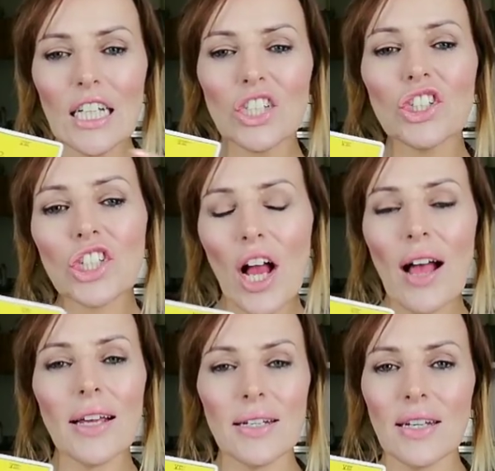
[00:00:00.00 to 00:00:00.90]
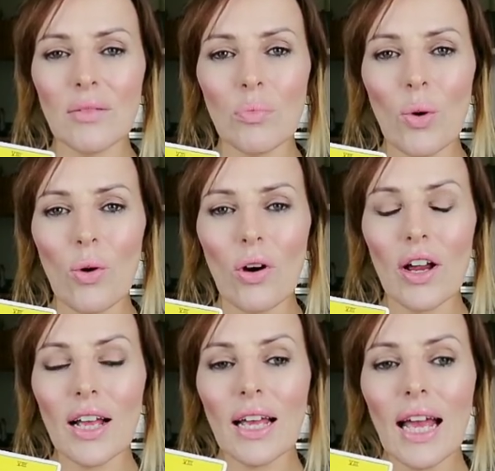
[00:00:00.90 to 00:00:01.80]
shining more,
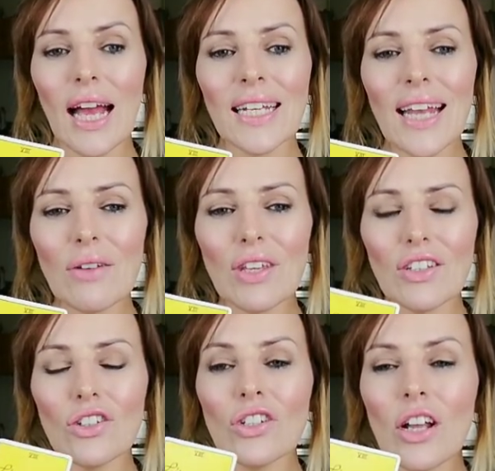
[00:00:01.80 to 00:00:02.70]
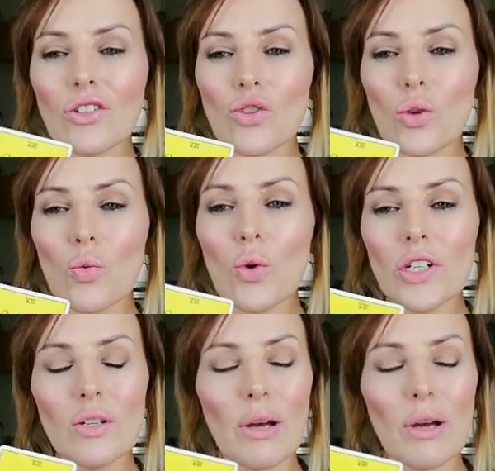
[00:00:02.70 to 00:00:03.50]
and now that you're not so worried